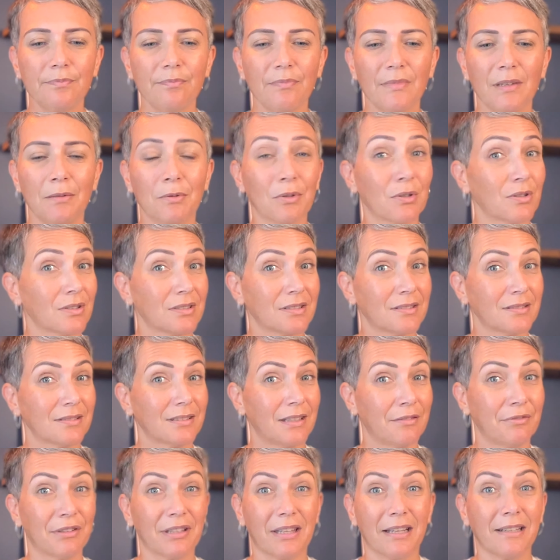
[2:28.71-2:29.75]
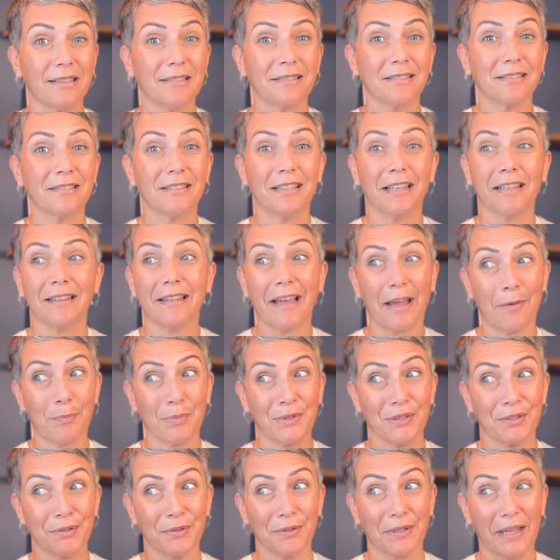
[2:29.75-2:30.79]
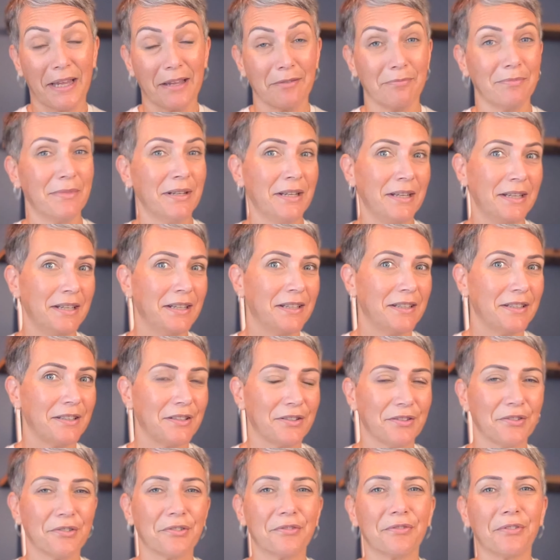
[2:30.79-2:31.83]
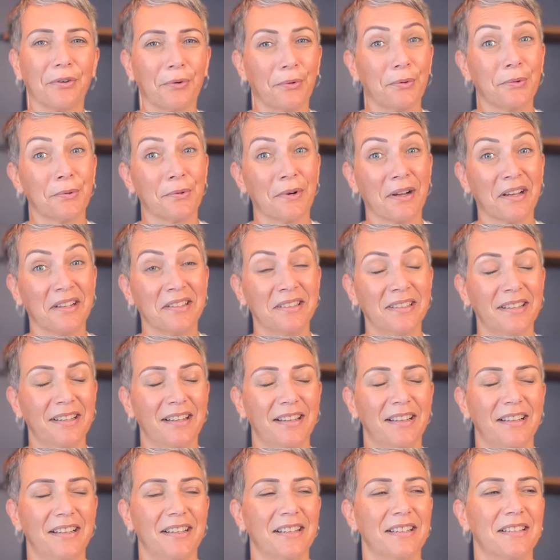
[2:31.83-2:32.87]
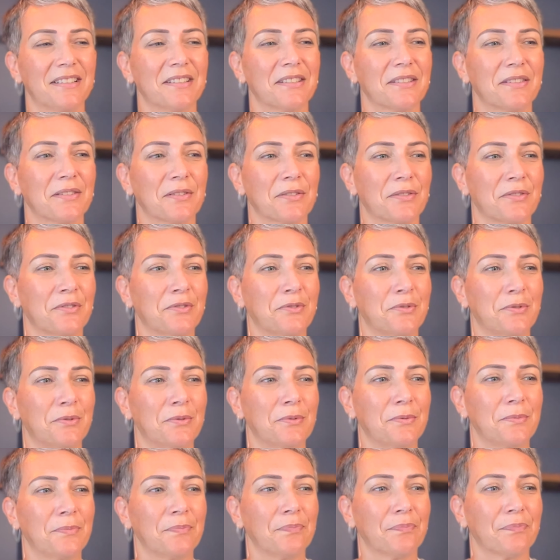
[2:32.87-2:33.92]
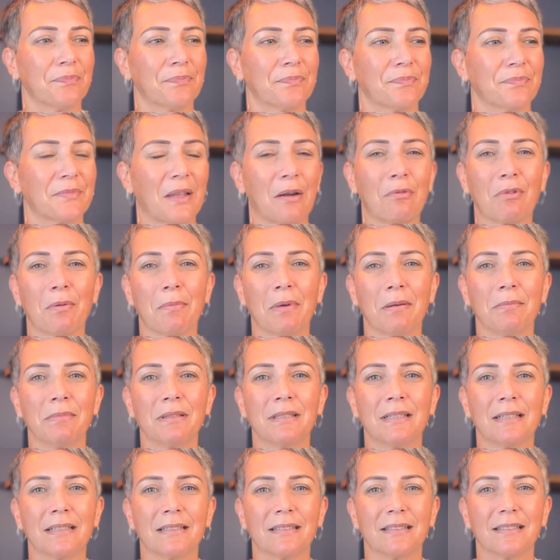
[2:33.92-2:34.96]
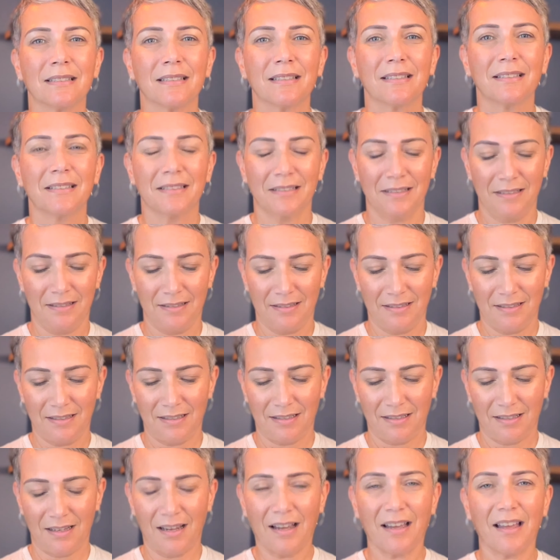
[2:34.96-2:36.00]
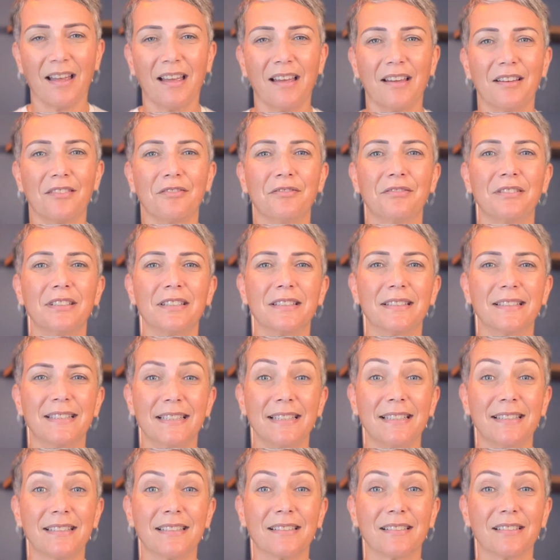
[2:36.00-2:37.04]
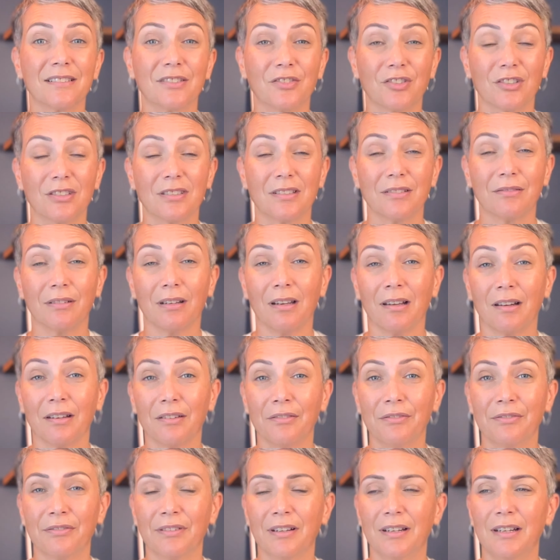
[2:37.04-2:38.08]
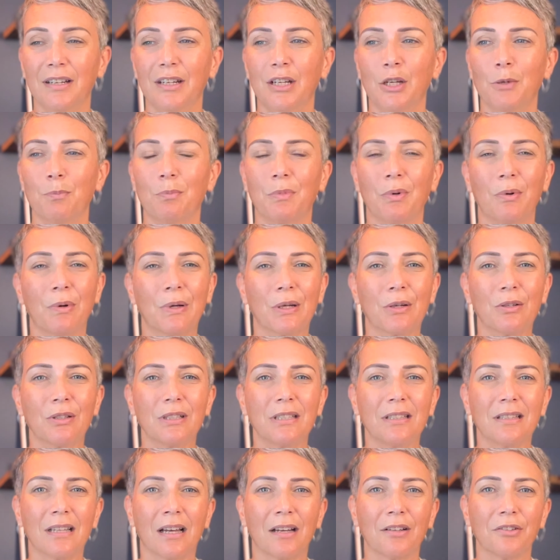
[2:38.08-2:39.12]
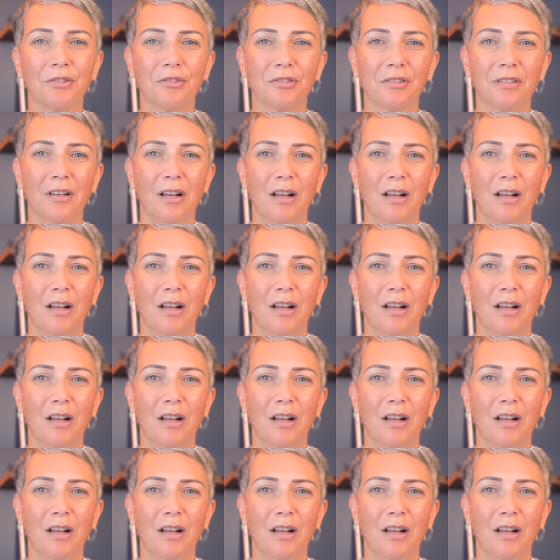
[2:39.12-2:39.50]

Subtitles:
because everything that happens to them is your fault, right? So I remember that I have this sister, she's still alive, but we're not in touch.